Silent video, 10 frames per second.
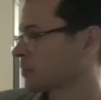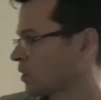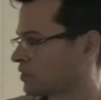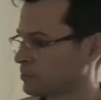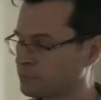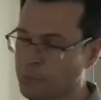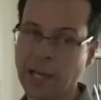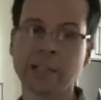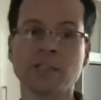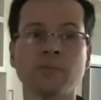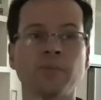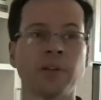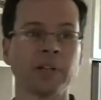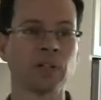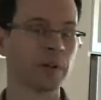All the appliances,
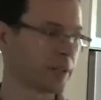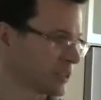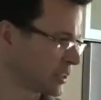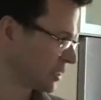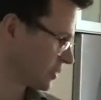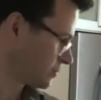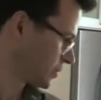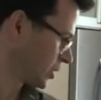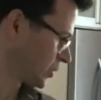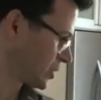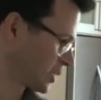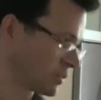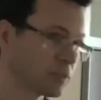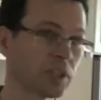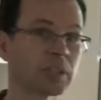very low energy,
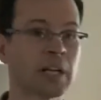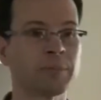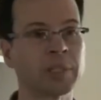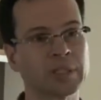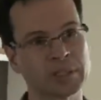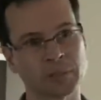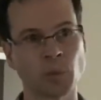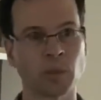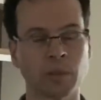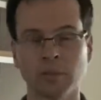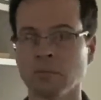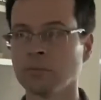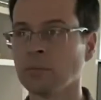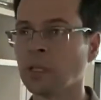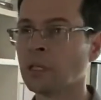inductive cooktop because it's more
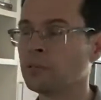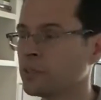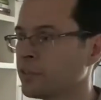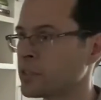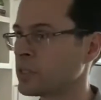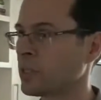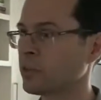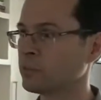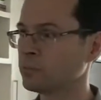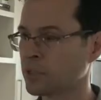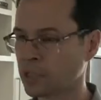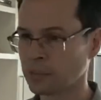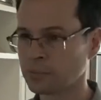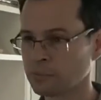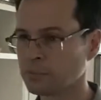efficient than
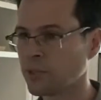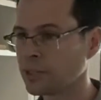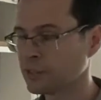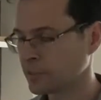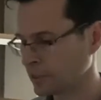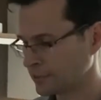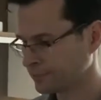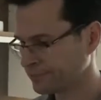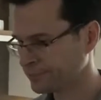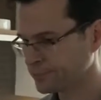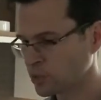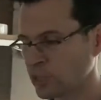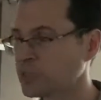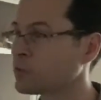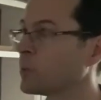a
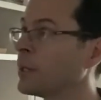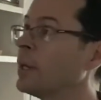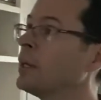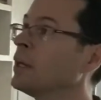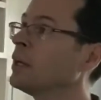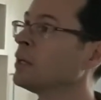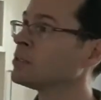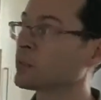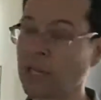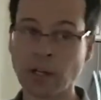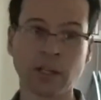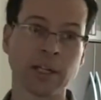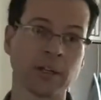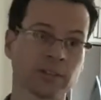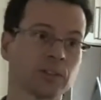resisted one. So get all
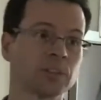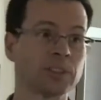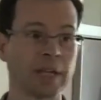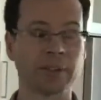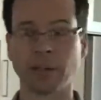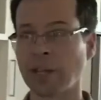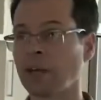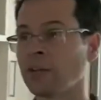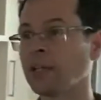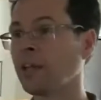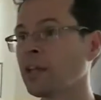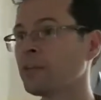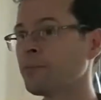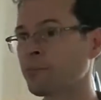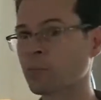the house loads down, and
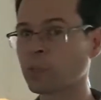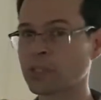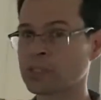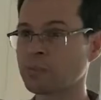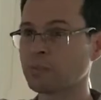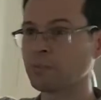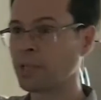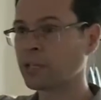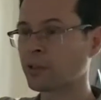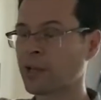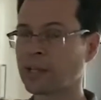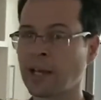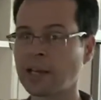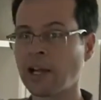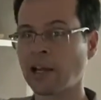then put this big array,
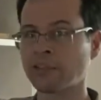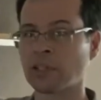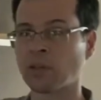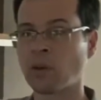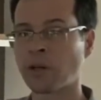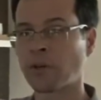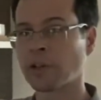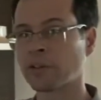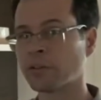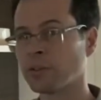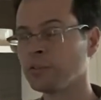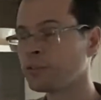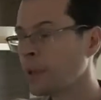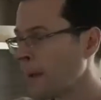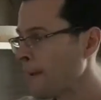9.5 kilowatt array on the
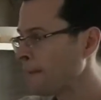roof,